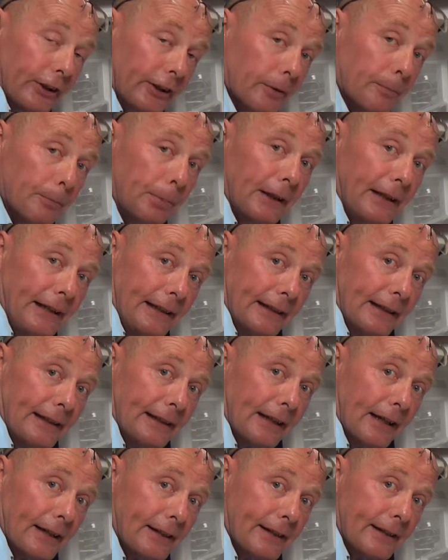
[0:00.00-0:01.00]
it completely
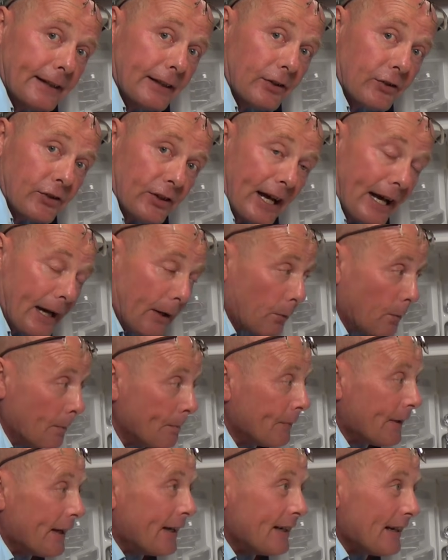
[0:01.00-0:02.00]
like it is now
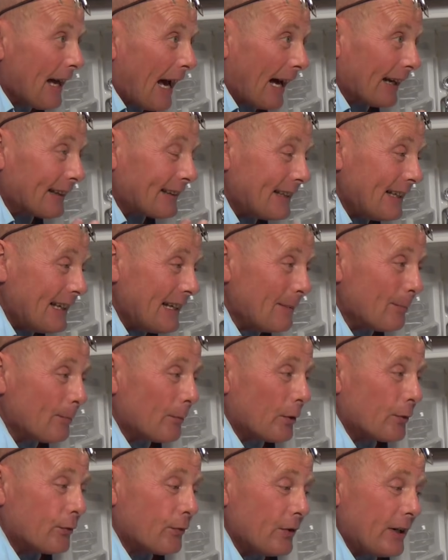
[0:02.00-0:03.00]
and keep
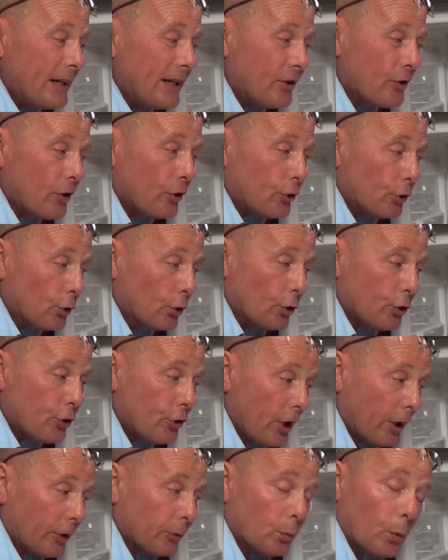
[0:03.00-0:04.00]
the freezer door
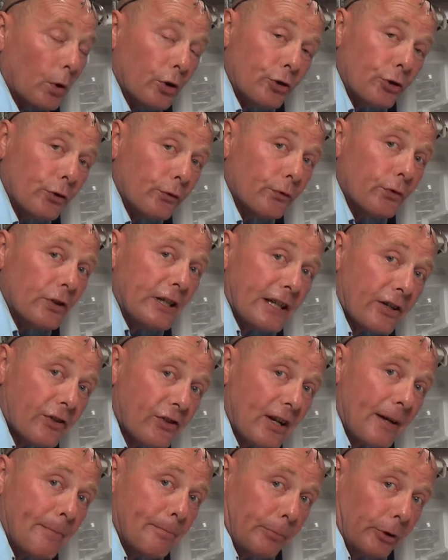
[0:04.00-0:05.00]
shut once you've
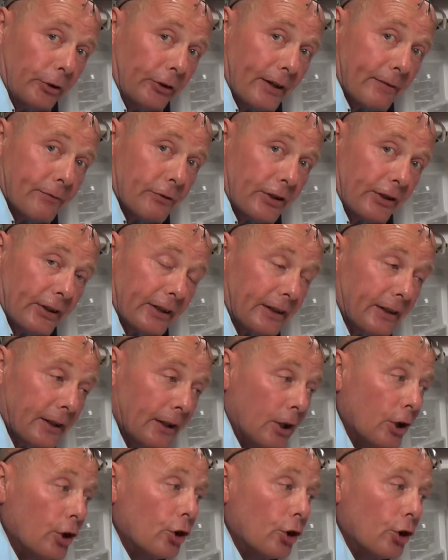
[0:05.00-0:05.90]
reassembled everything,